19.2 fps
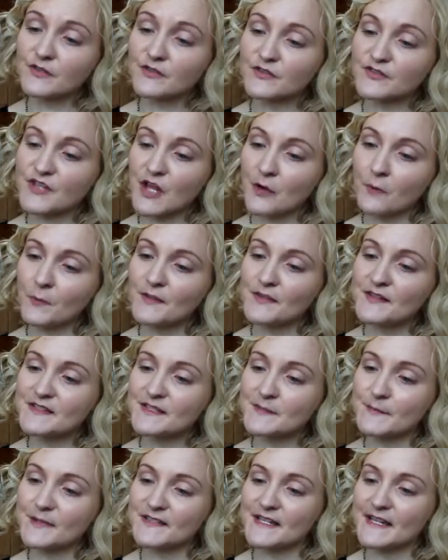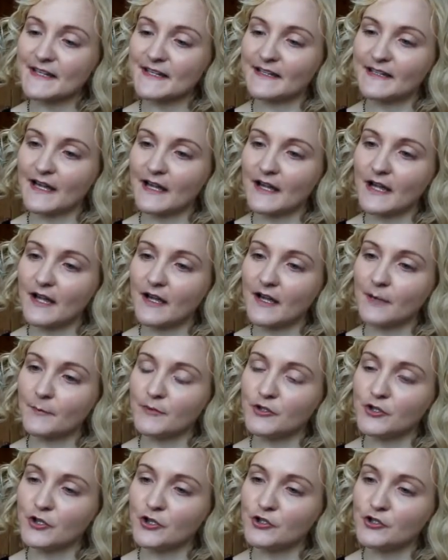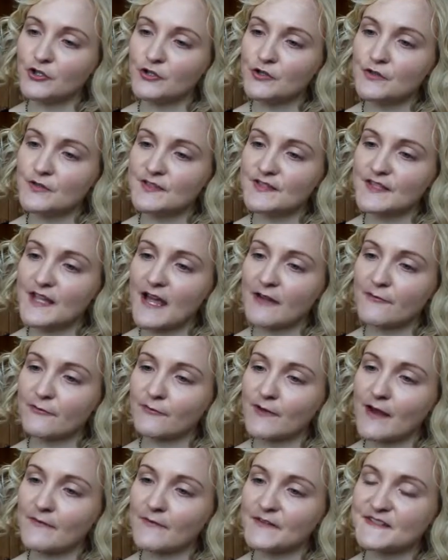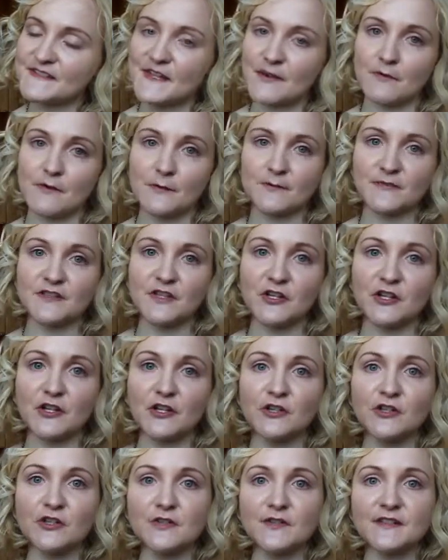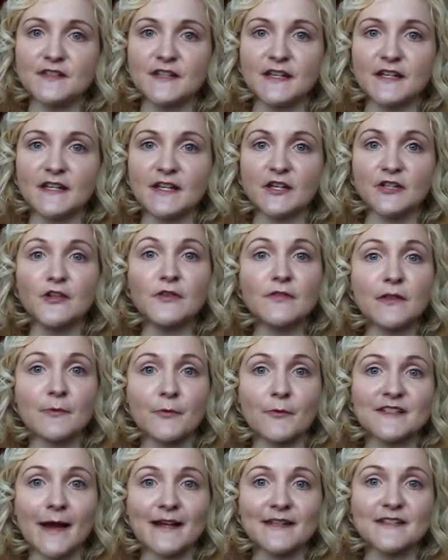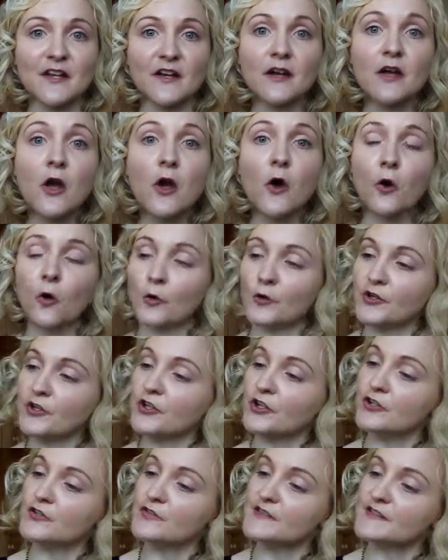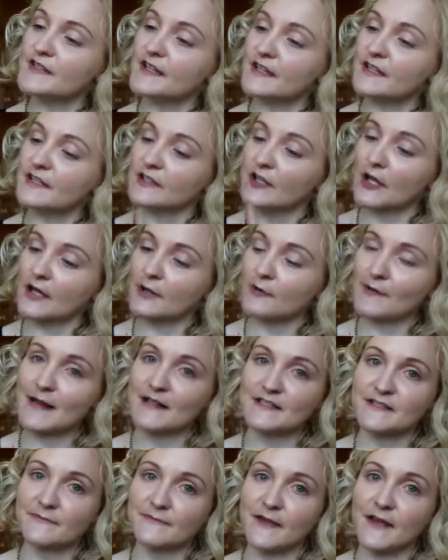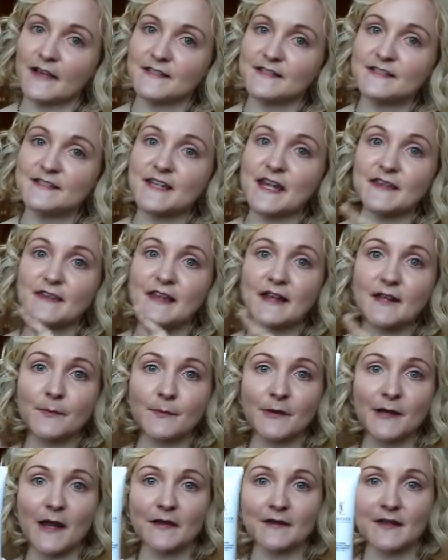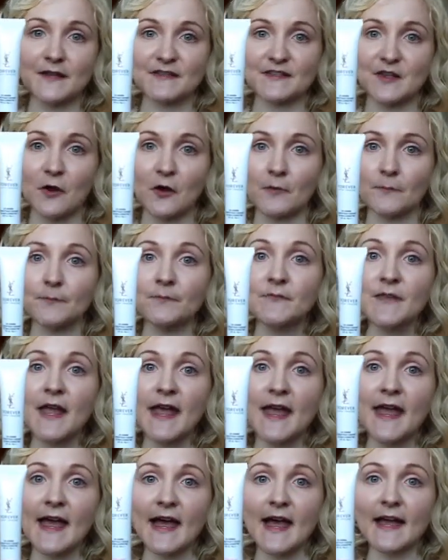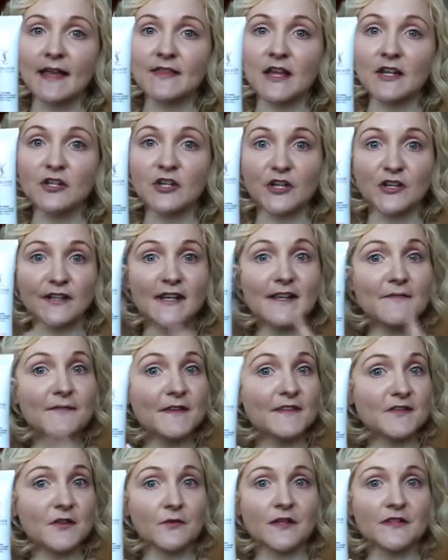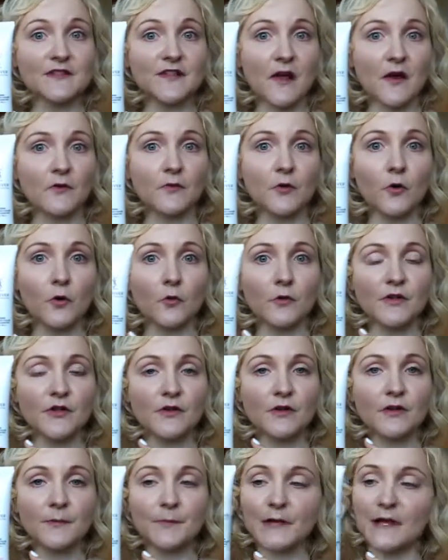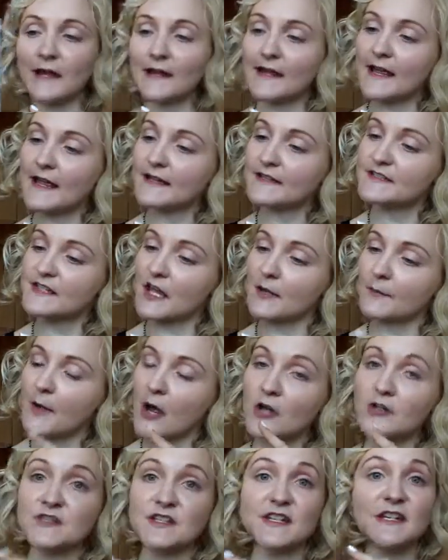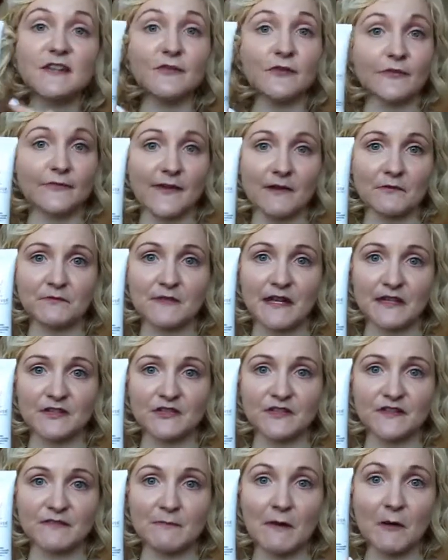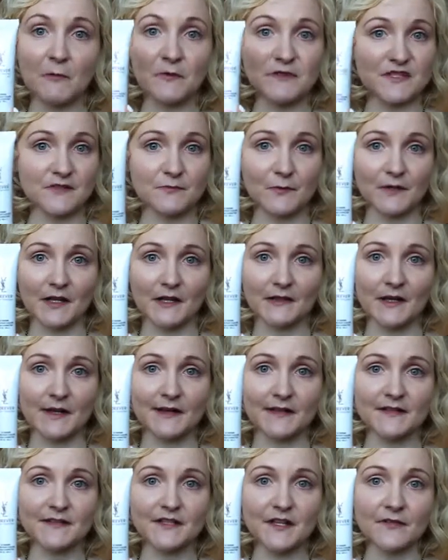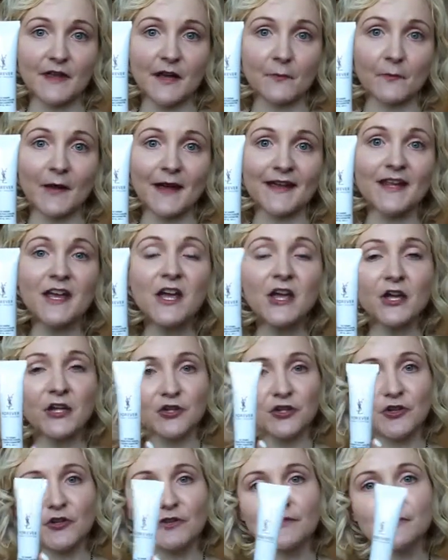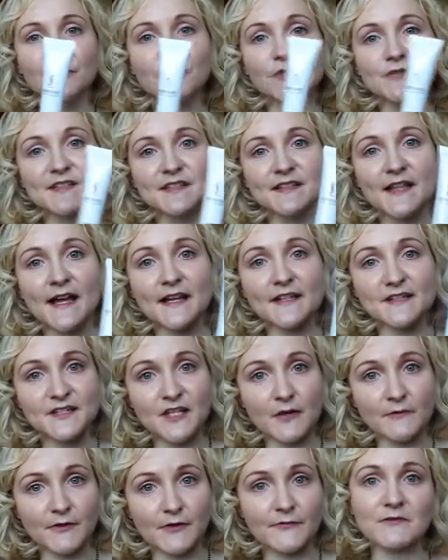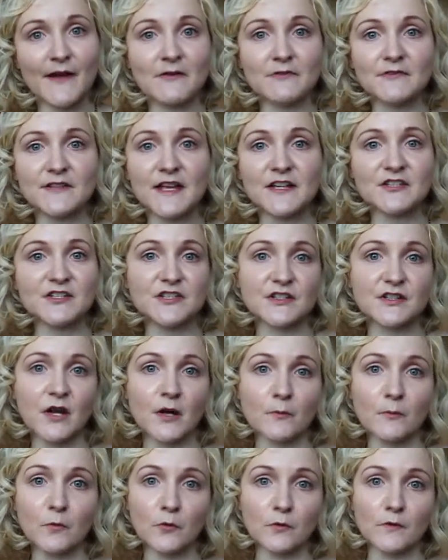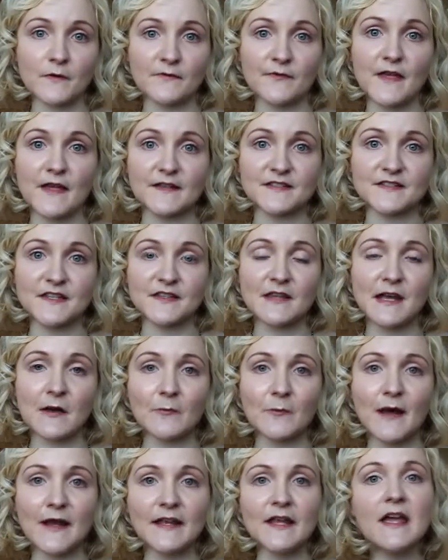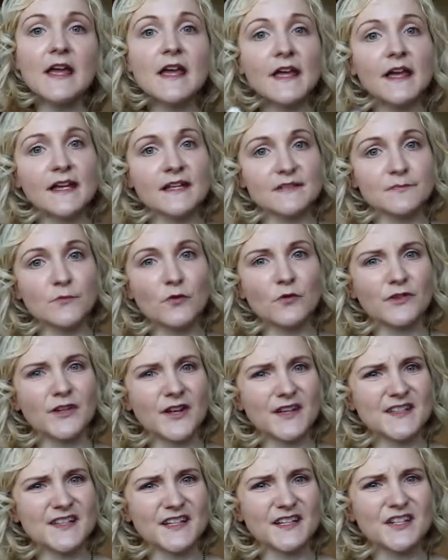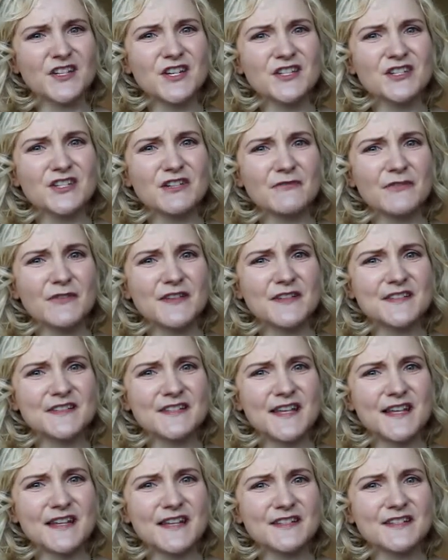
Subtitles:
So with this in particular, you can use their Forever Serum, so you can use the Youth Liberator or you can use the Light Creator first, then apply this on, and then you could leave this on its own, or you can apply it underneath your foundation as well, which is what I like. So that way you can use less of the foundation and more of this, so that way it's more nice and conditioning for your skin.